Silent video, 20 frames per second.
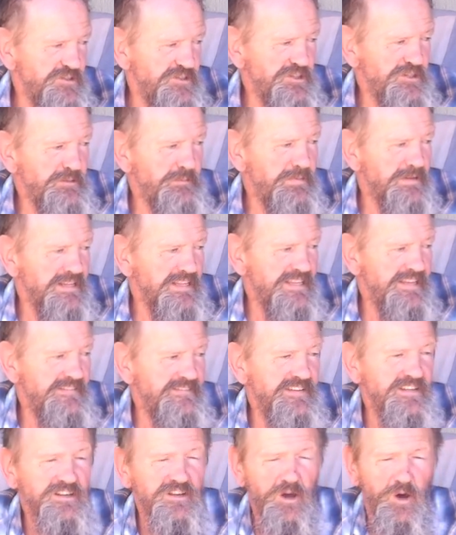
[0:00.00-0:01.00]
you believe
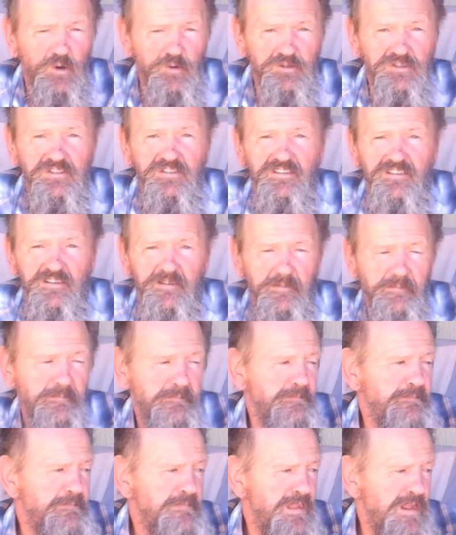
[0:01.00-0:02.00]
in ghosts?
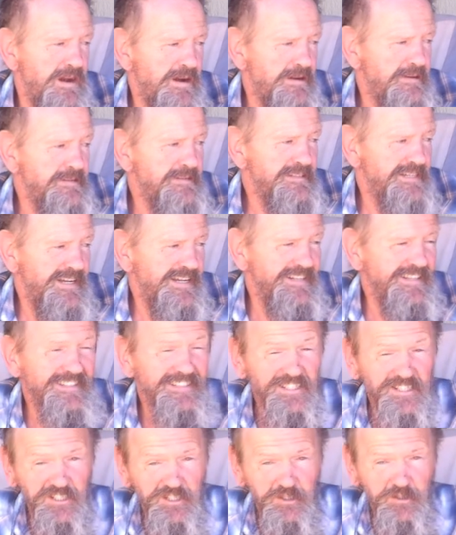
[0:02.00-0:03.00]
I
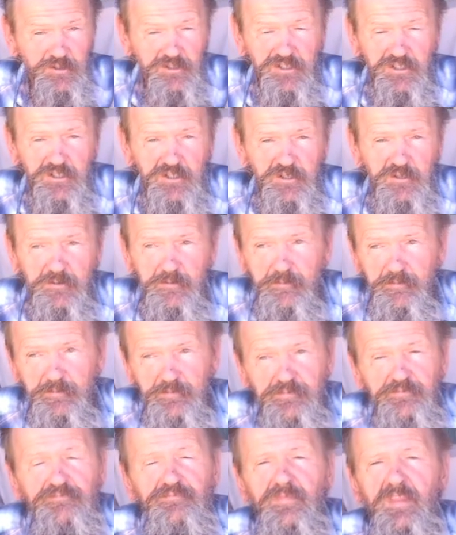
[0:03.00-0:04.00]
didn't used to,
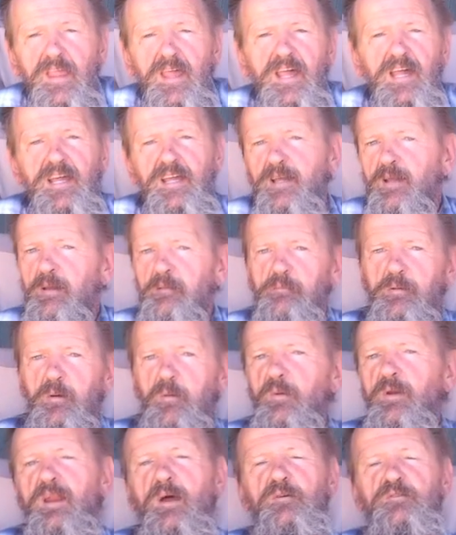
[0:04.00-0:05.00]
but
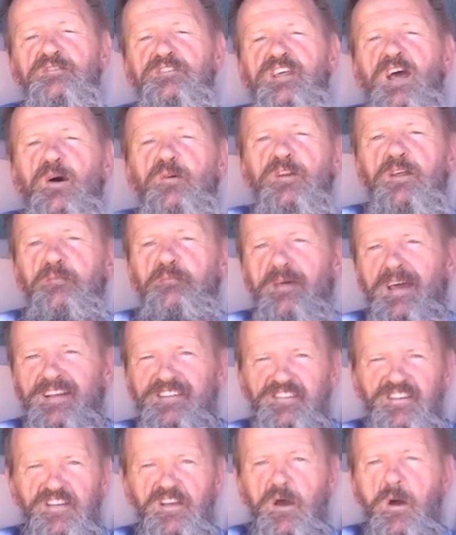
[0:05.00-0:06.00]
when I was down in
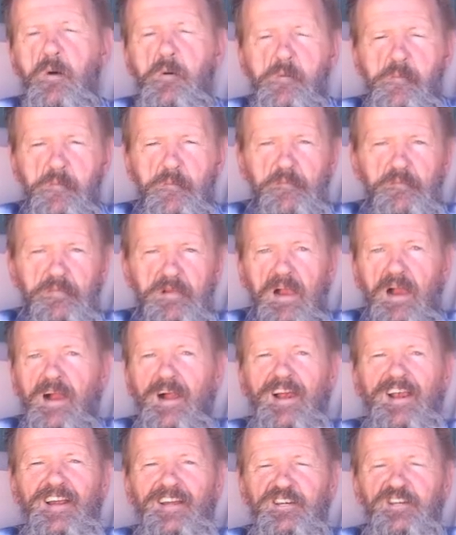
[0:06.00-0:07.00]
Mexico,
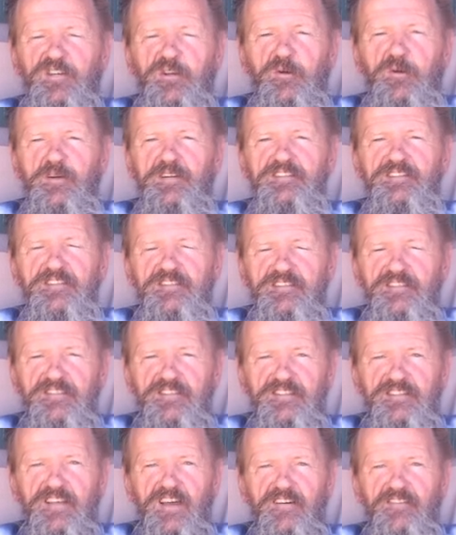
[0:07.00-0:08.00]
I had 2
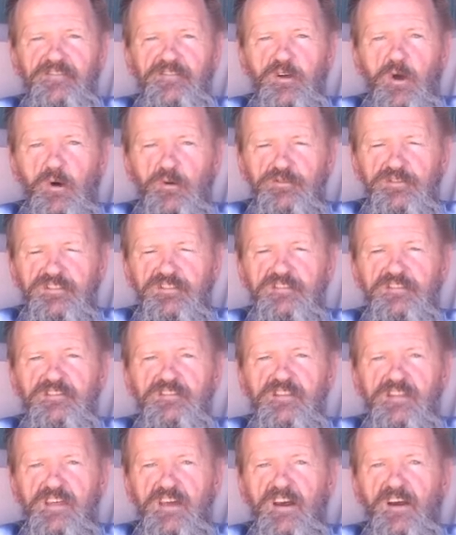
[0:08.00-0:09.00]
instances of ghosts
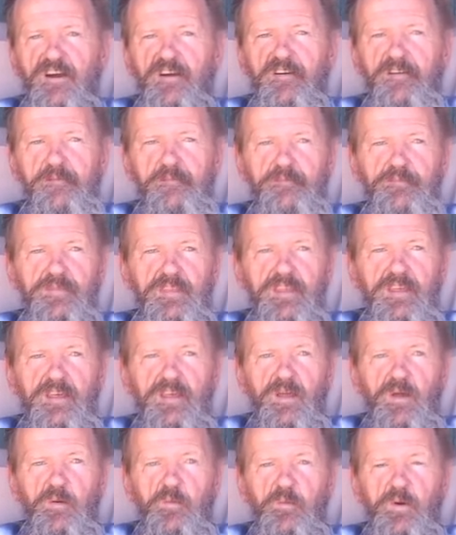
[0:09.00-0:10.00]
there.
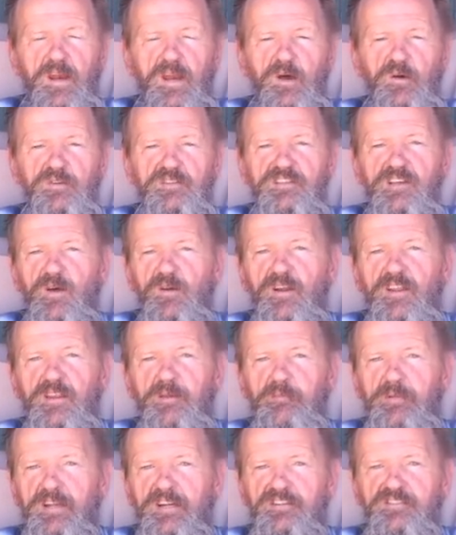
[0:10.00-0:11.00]
When I was out on the
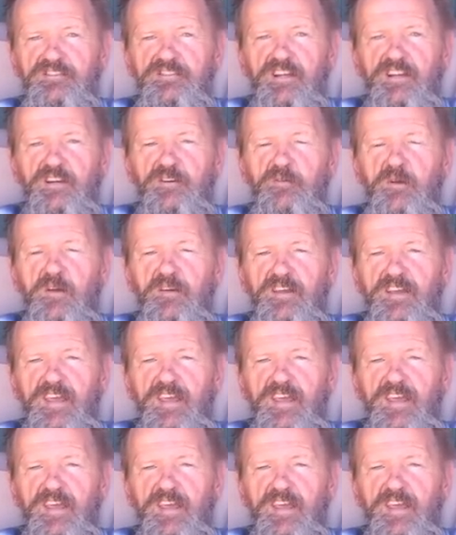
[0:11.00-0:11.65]
beach sitting around a